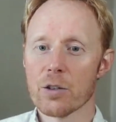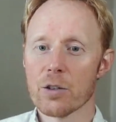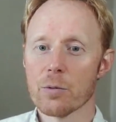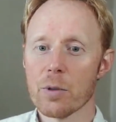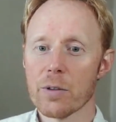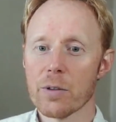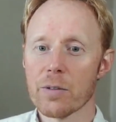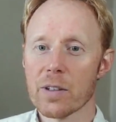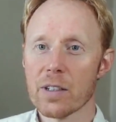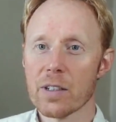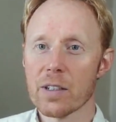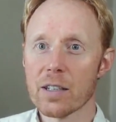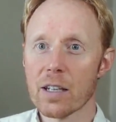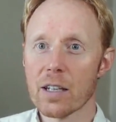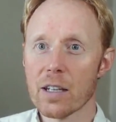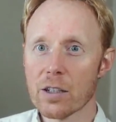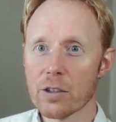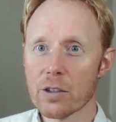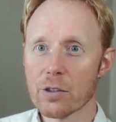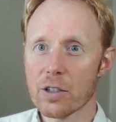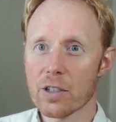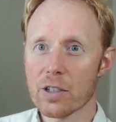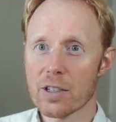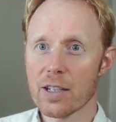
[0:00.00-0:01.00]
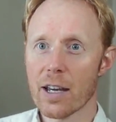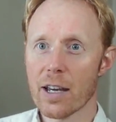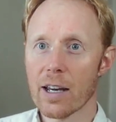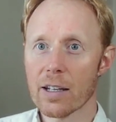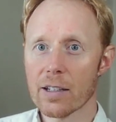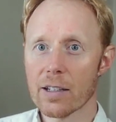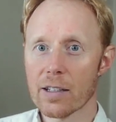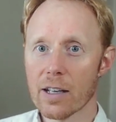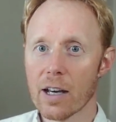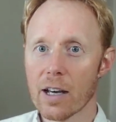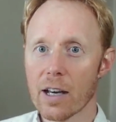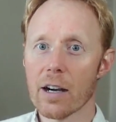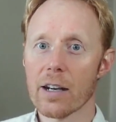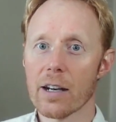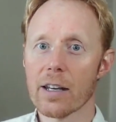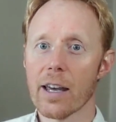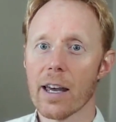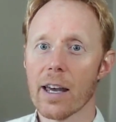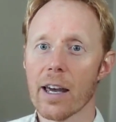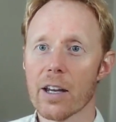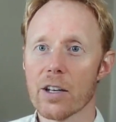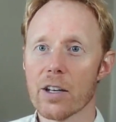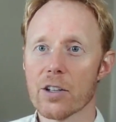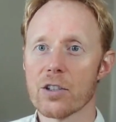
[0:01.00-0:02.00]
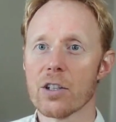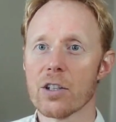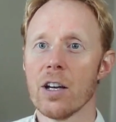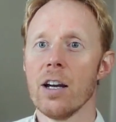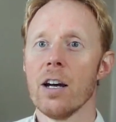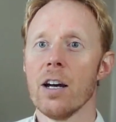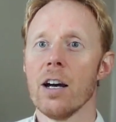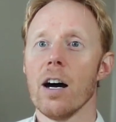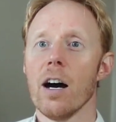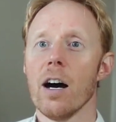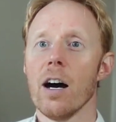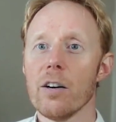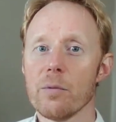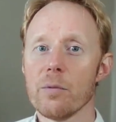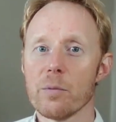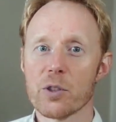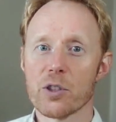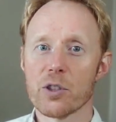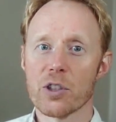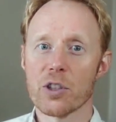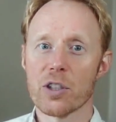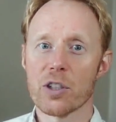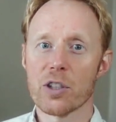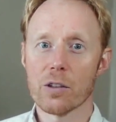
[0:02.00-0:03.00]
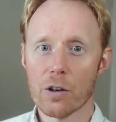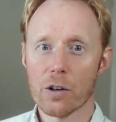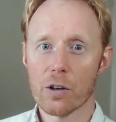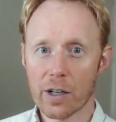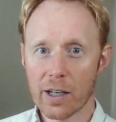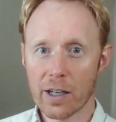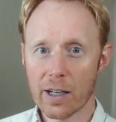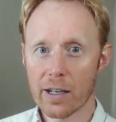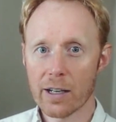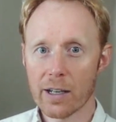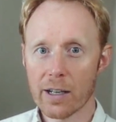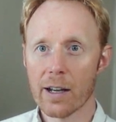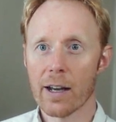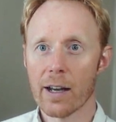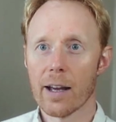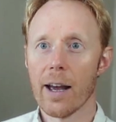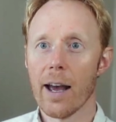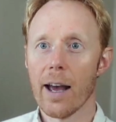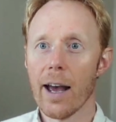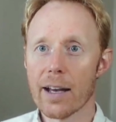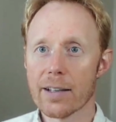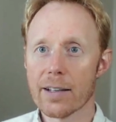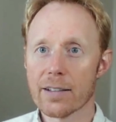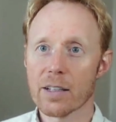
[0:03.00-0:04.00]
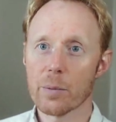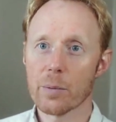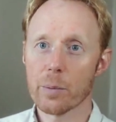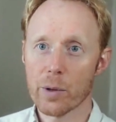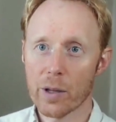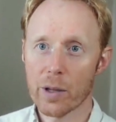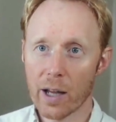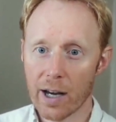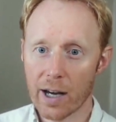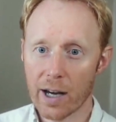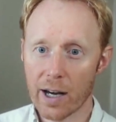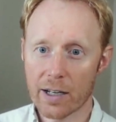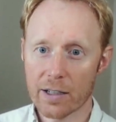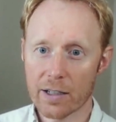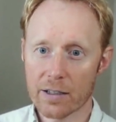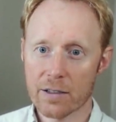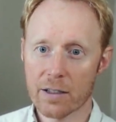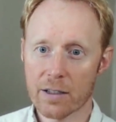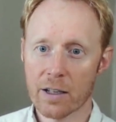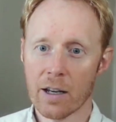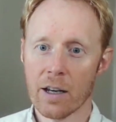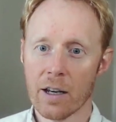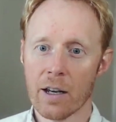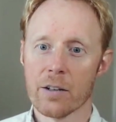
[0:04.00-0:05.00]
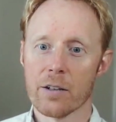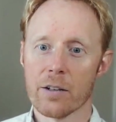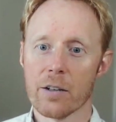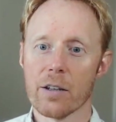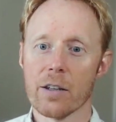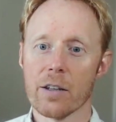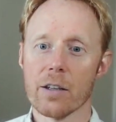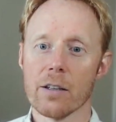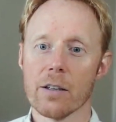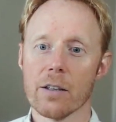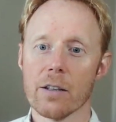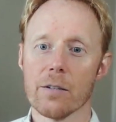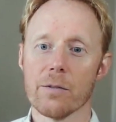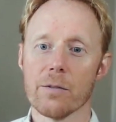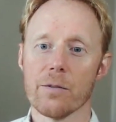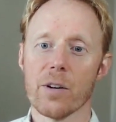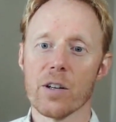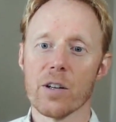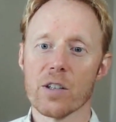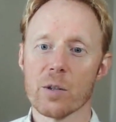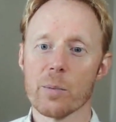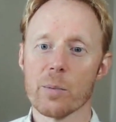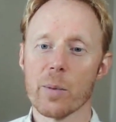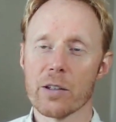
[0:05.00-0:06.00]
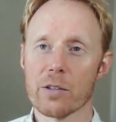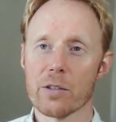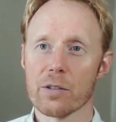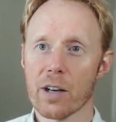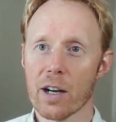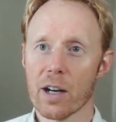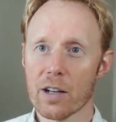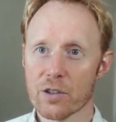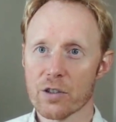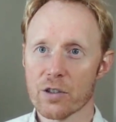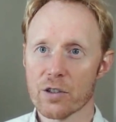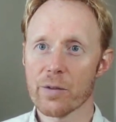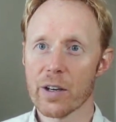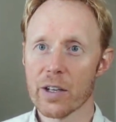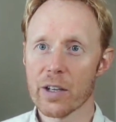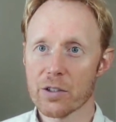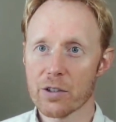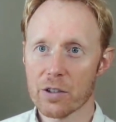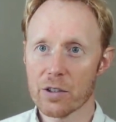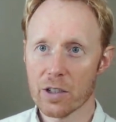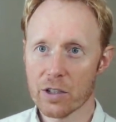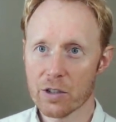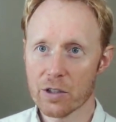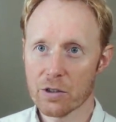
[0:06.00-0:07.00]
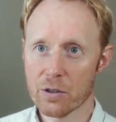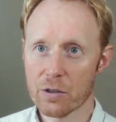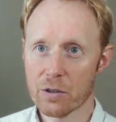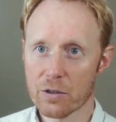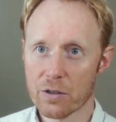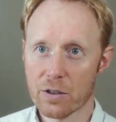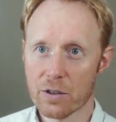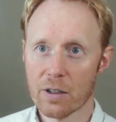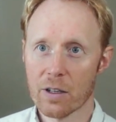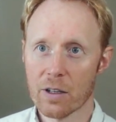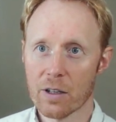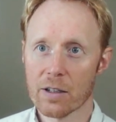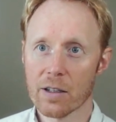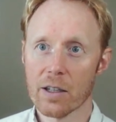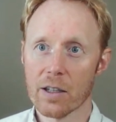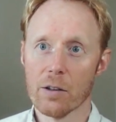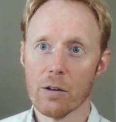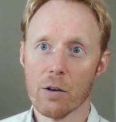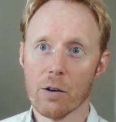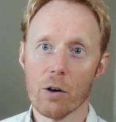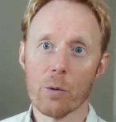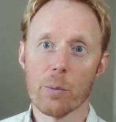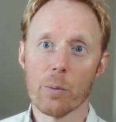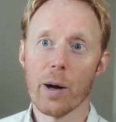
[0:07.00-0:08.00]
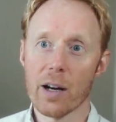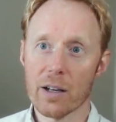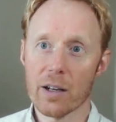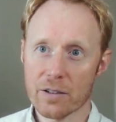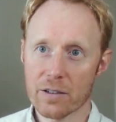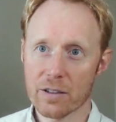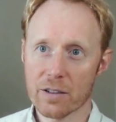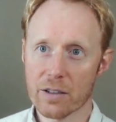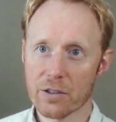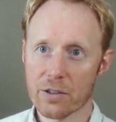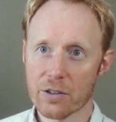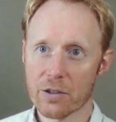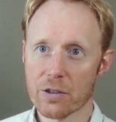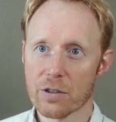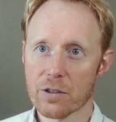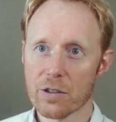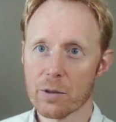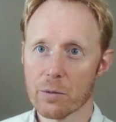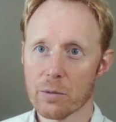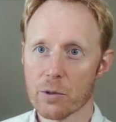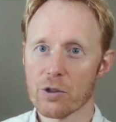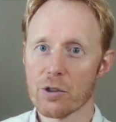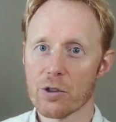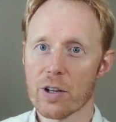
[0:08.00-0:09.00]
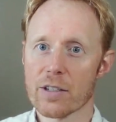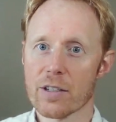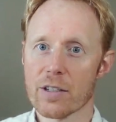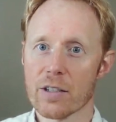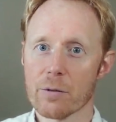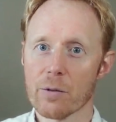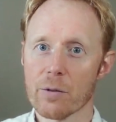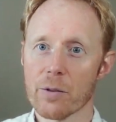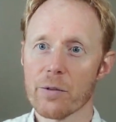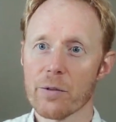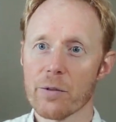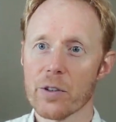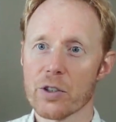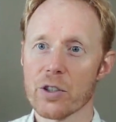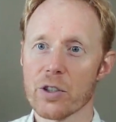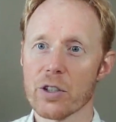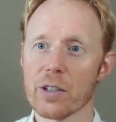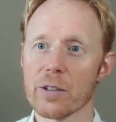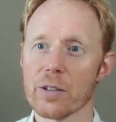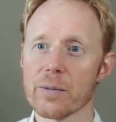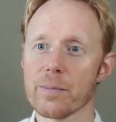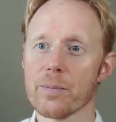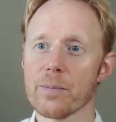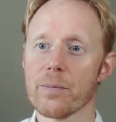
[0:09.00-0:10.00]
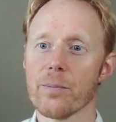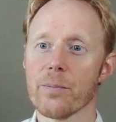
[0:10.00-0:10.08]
And so we've continued to stay on the cutting edge of machine learning as it applies to the fundamental conservation issues or policy issues that we're addressing with fishing.